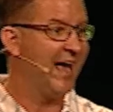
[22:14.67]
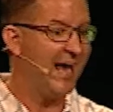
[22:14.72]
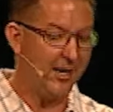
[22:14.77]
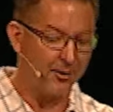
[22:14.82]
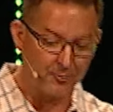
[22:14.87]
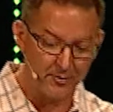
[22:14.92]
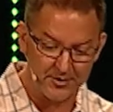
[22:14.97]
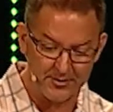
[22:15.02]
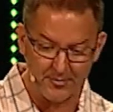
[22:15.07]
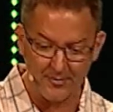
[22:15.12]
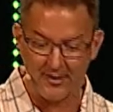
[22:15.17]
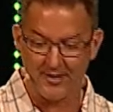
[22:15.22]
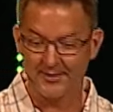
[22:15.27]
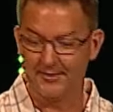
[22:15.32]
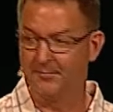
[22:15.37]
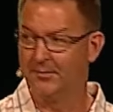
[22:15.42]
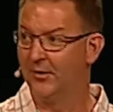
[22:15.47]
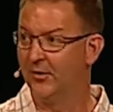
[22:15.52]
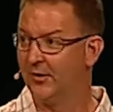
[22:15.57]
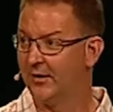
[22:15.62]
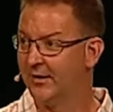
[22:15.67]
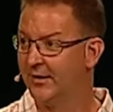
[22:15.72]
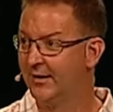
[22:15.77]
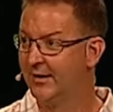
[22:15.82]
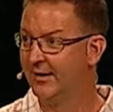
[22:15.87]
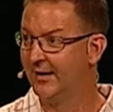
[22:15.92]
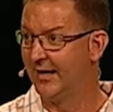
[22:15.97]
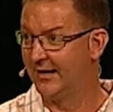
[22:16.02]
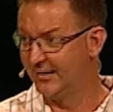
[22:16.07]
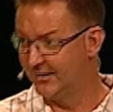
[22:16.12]
and responsibility.
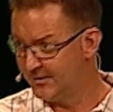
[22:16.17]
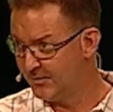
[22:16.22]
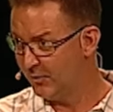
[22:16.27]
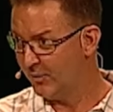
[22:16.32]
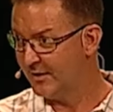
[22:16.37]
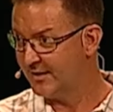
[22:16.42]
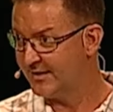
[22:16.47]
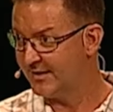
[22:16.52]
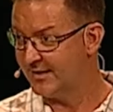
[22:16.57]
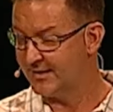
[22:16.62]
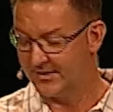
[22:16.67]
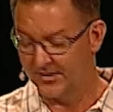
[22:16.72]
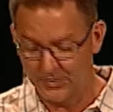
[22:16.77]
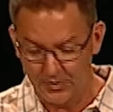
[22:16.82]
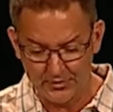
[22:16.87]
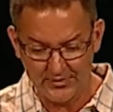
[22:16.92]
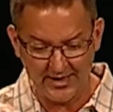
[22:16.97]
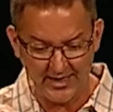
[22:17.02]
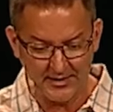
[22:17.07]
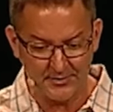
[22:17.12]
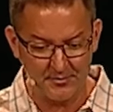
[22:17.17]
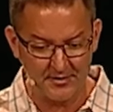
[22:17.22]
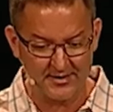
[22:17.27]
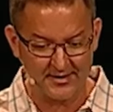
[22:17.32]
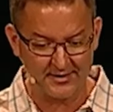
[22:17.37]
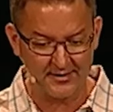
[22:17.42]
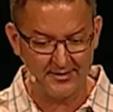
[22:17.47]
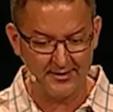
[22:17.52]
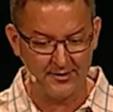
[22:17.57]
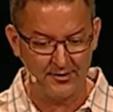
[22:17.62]
And this is what he says the New Testament
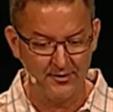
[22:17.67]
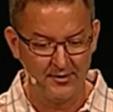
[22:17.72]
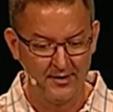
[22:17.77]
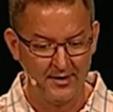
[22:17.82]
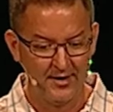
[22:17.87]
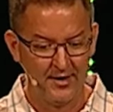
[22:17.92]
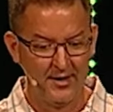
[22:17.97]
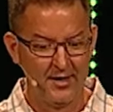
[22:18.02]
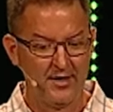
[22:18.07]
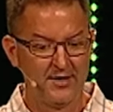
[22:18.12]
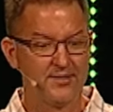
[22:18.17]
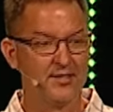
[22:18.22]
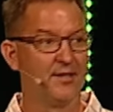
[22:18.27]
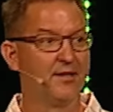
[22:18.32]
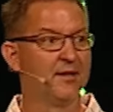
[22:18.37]
is clear to